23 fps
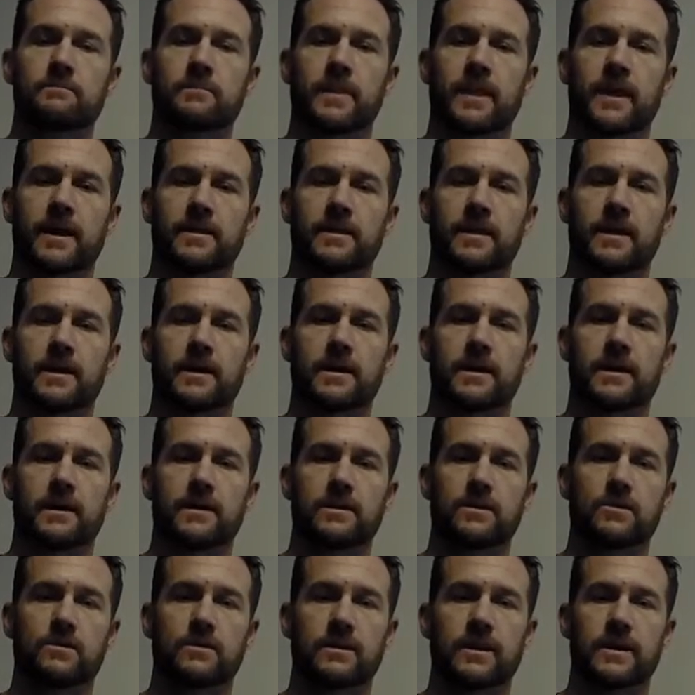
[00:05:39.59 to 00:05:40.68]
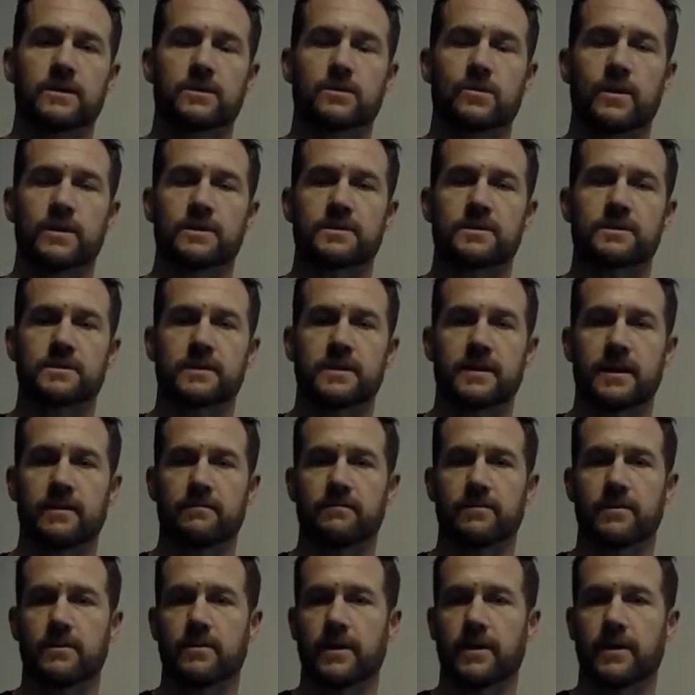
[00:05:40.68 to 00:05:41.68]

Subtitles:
And then you can ask questions at info